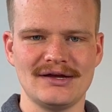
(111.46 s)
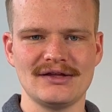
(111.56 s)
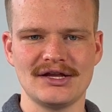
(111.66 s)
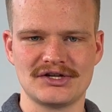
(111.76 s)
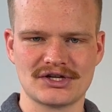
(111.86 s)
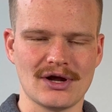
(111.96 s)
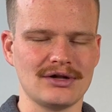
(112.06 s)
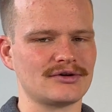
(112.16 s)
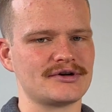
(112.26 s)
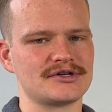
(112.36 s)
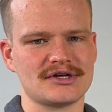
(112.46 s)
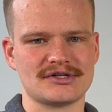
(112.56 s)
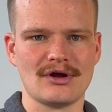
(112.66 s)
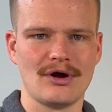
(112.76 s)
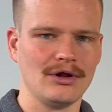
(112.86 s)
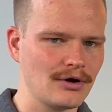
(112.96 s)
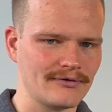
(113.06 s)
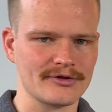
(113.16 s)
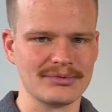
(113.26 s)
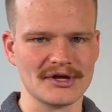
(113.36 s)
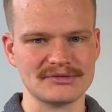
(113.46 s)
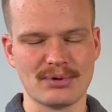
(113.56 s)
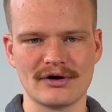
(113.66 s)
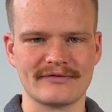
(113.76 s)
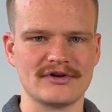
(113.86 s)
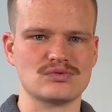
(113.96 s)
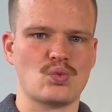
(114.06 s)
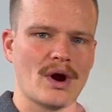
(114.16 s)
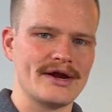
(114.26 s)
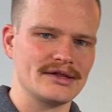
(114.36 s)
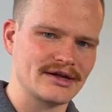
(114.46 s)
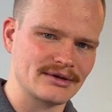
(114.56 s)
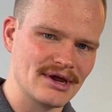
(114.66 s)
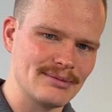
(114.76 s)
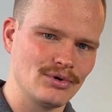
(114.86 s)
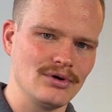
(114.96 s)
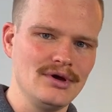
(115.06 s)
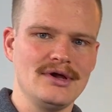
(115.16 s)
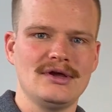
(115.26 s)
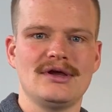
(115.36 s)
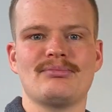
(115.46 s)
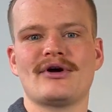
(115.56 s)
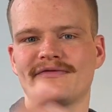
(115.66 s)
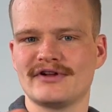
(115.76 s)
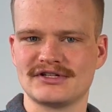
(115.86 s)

Its color is just all over the place. Part of it's white like maple, and part of it's